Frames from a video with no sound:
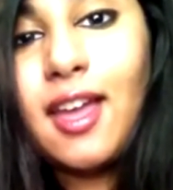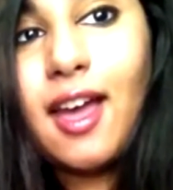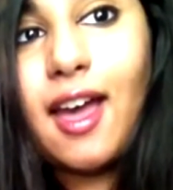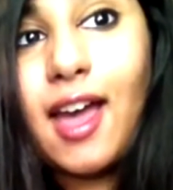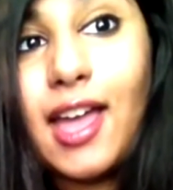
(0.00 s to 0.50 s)

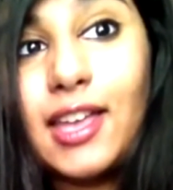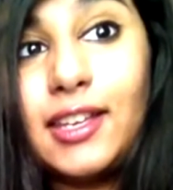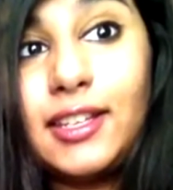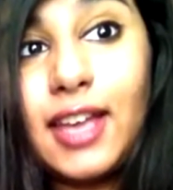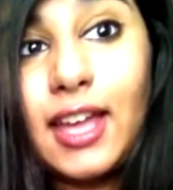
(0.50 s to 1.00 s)

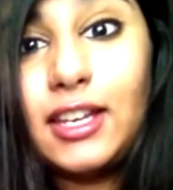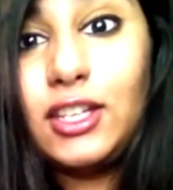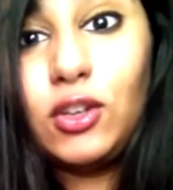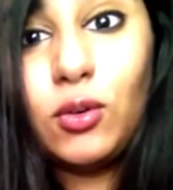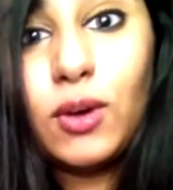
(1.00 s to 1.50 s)
I kind
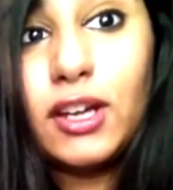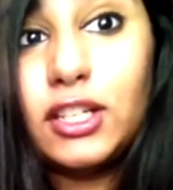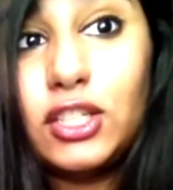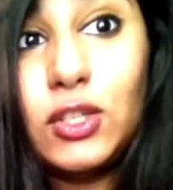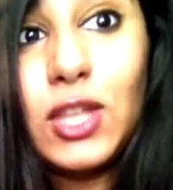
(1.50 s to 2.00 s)
of don't want to
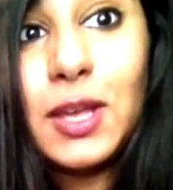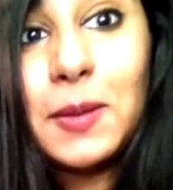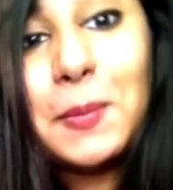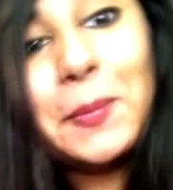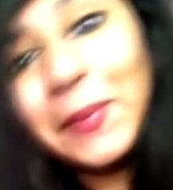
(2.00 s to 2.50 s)
do
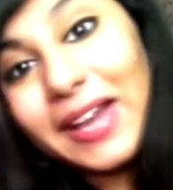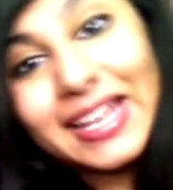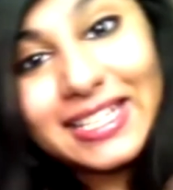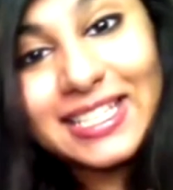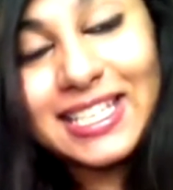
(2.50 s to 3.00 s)
them,
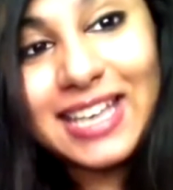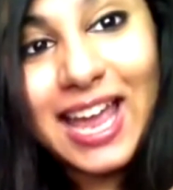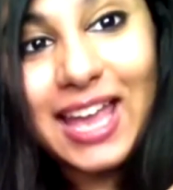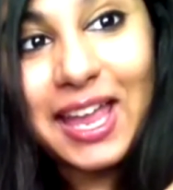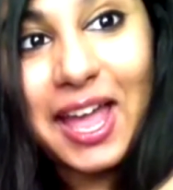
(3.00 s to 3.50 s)
but
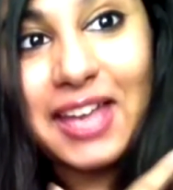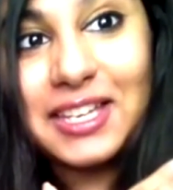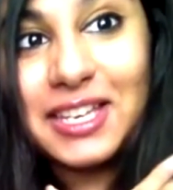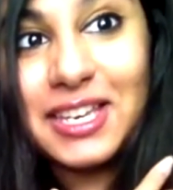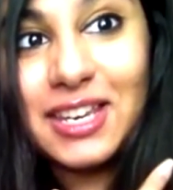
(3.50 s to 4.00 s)
I
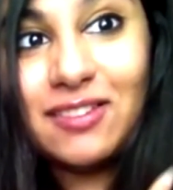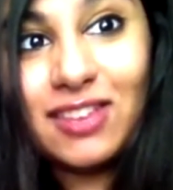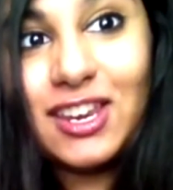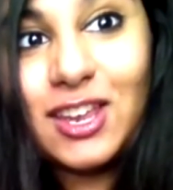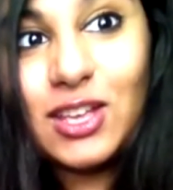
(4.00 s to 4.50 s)
kind of need
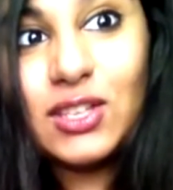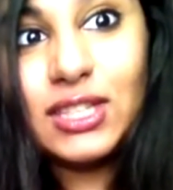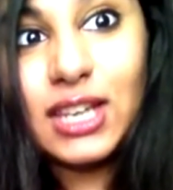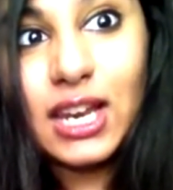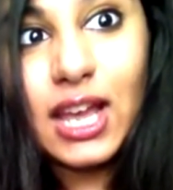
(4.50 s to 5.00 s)

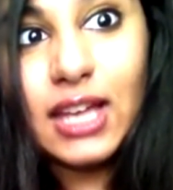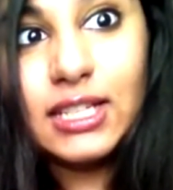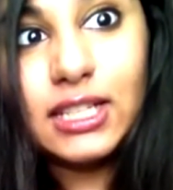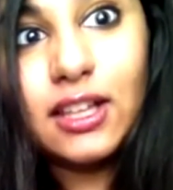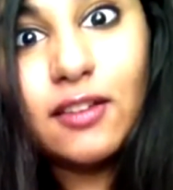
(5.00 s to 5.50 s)
videos and I
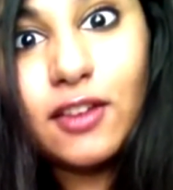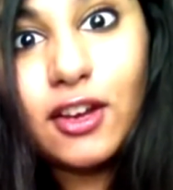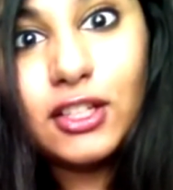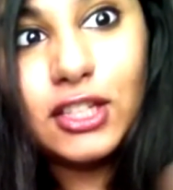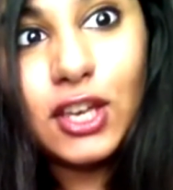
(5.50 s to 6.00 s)
kind of love
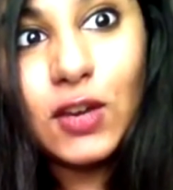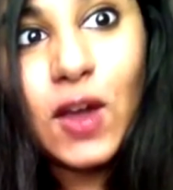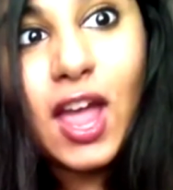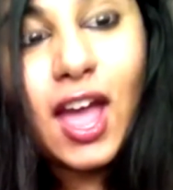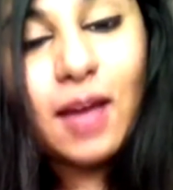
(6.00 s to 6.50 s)
her, so
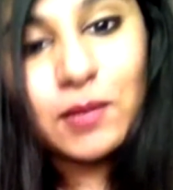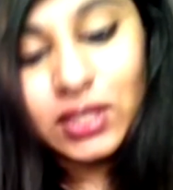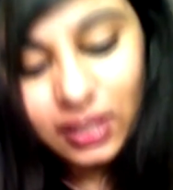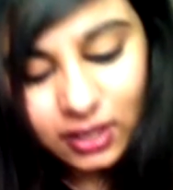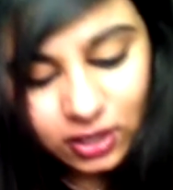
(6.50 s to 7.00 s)
I'm
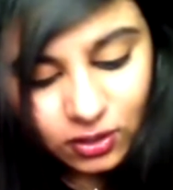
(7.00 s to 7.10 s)
just going to do